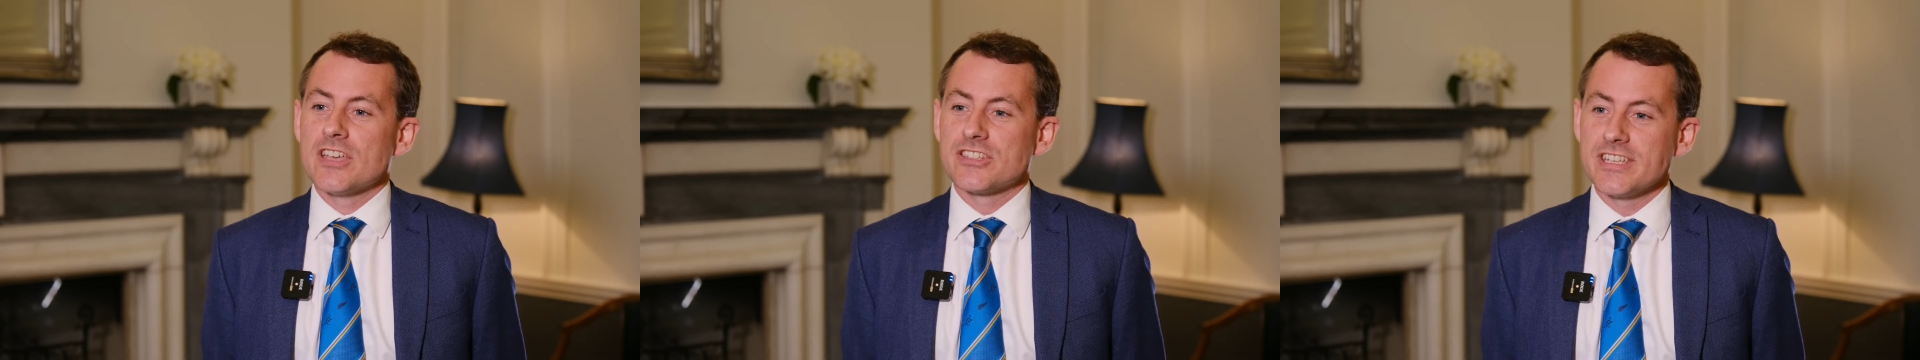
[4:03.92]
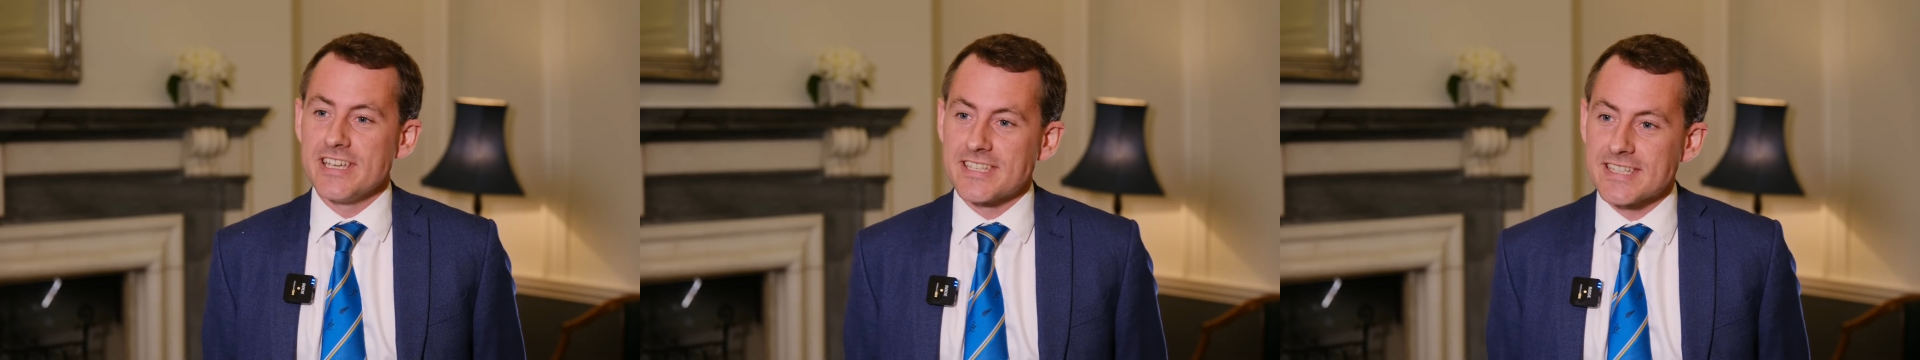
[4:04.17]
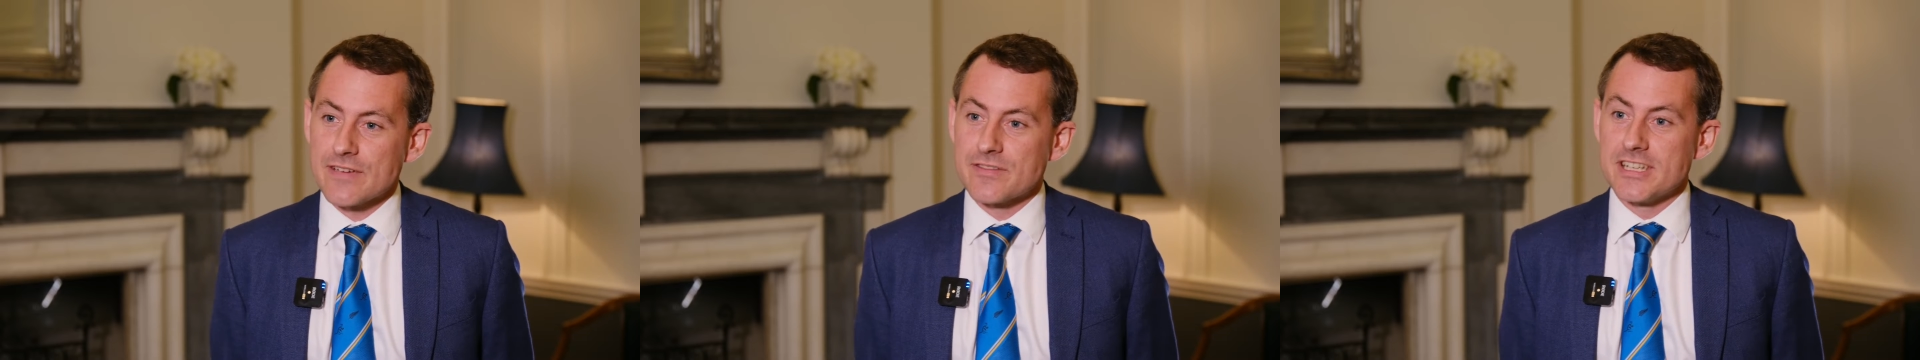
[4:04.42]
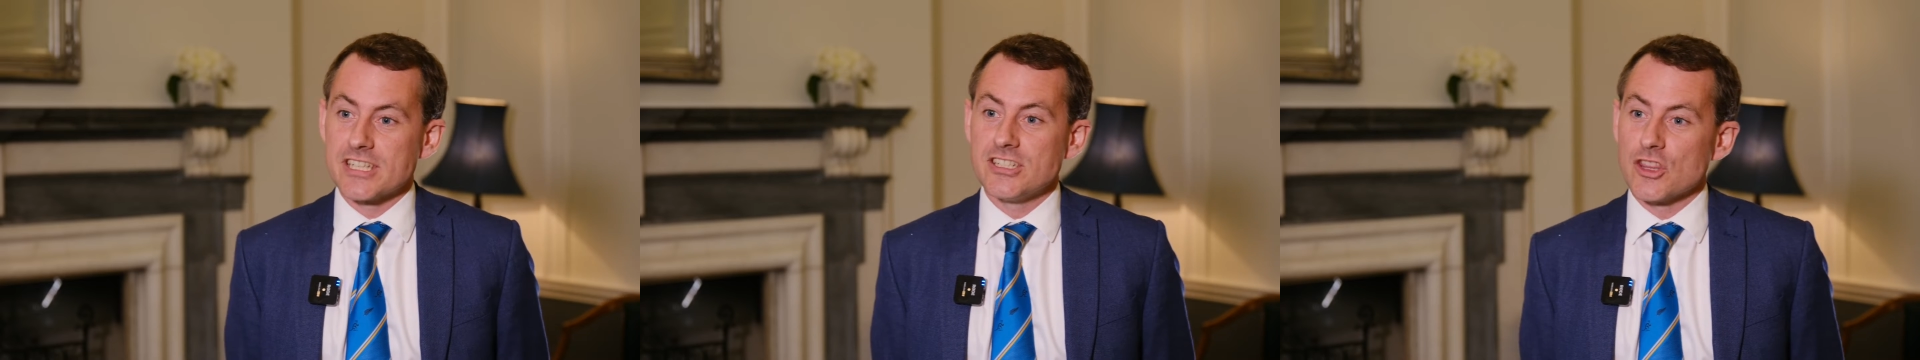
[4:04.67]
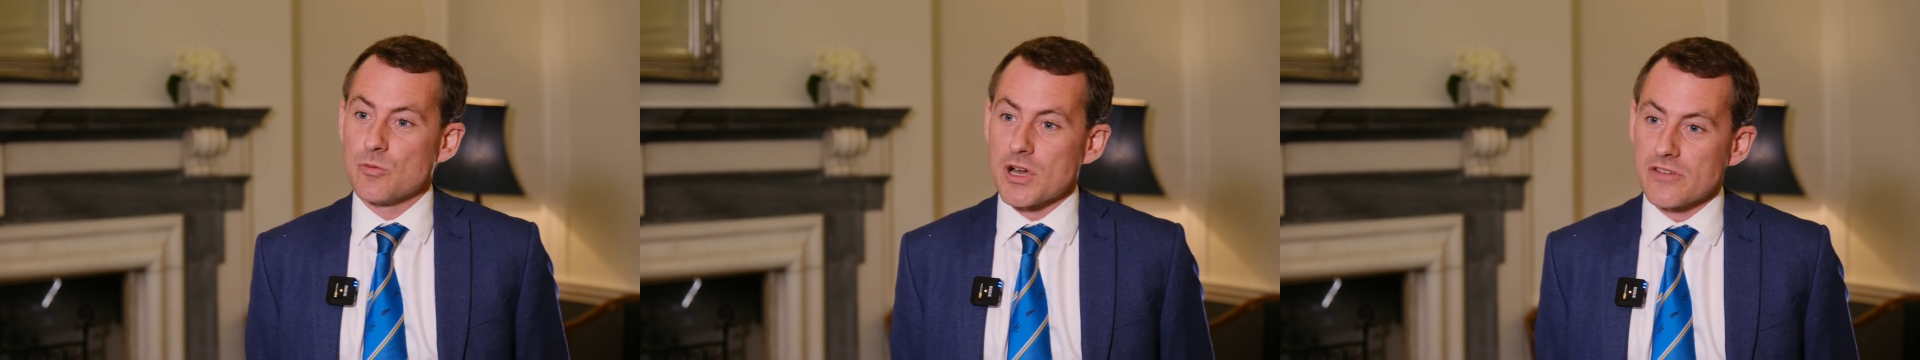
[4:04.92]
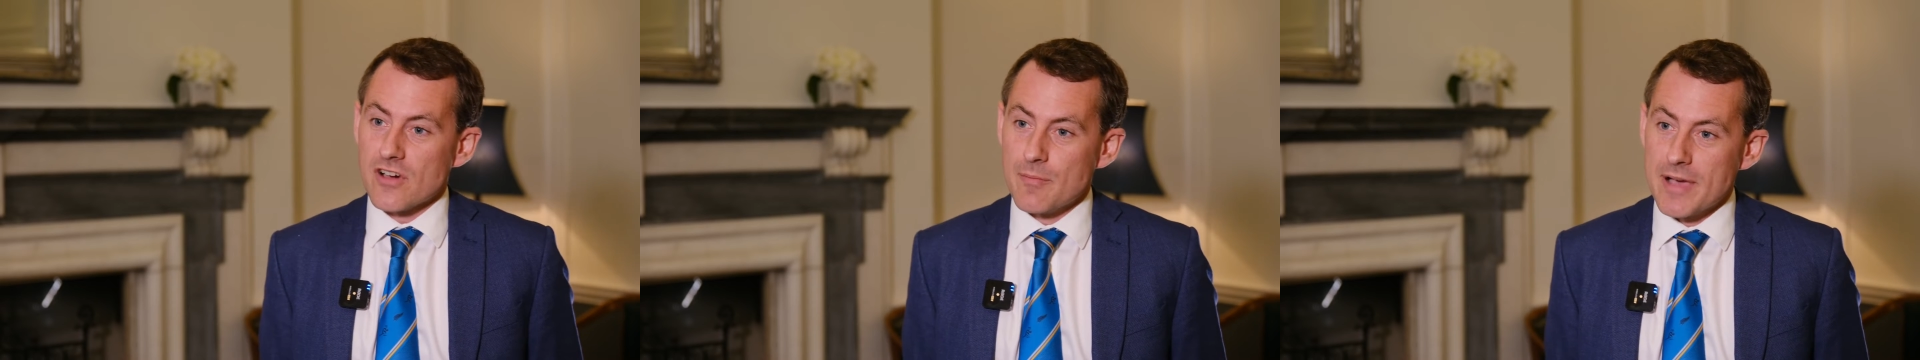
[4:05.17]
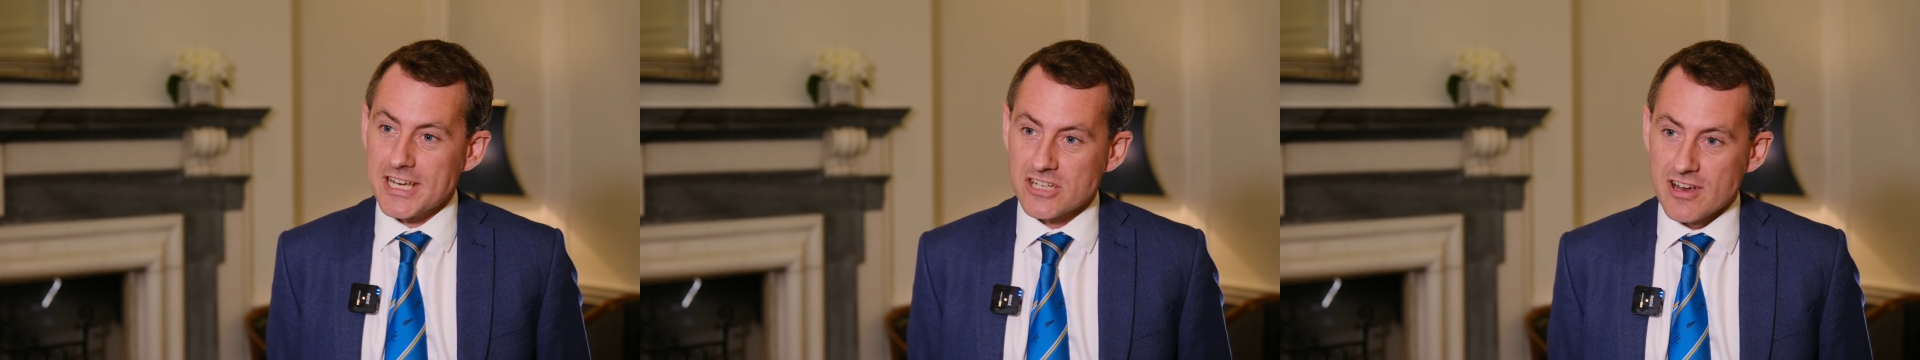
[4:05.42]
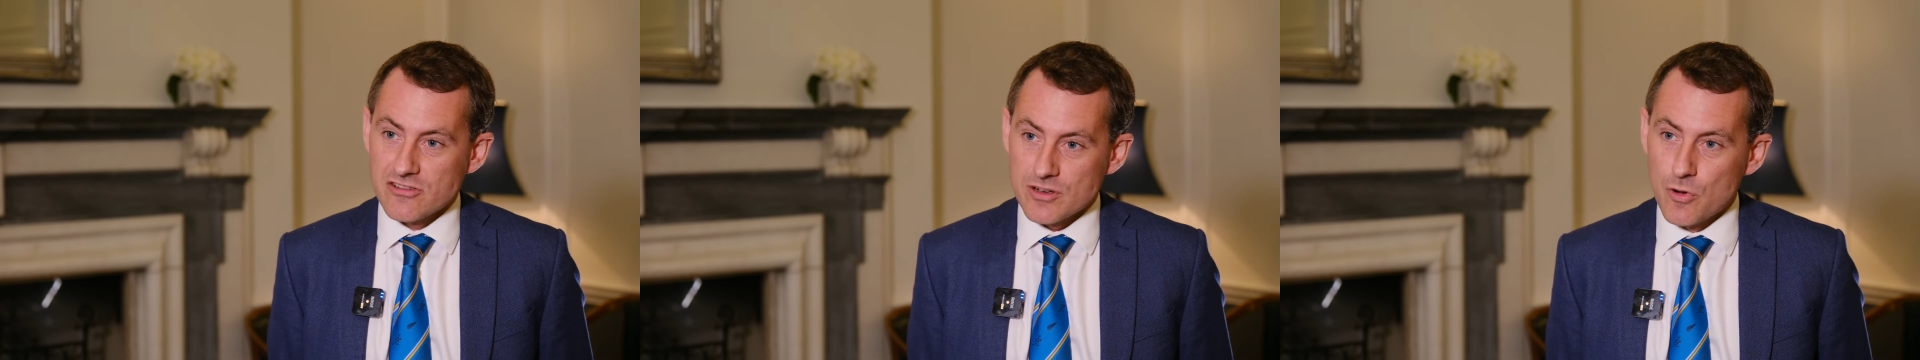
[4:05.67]
So Year 7 is another one of our major
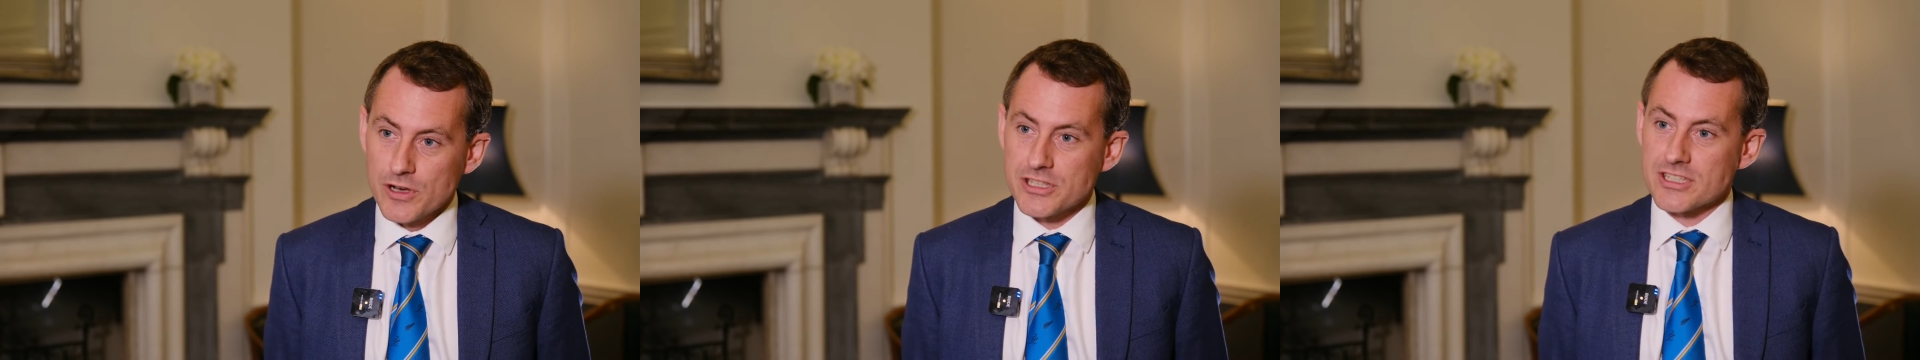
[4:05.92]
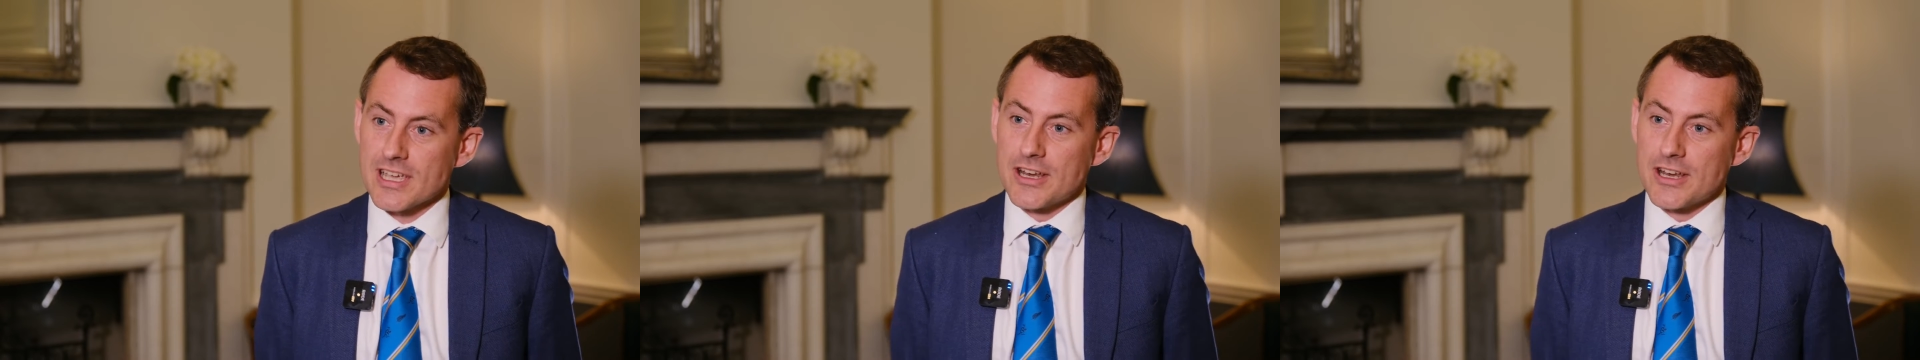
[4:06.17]
entry points,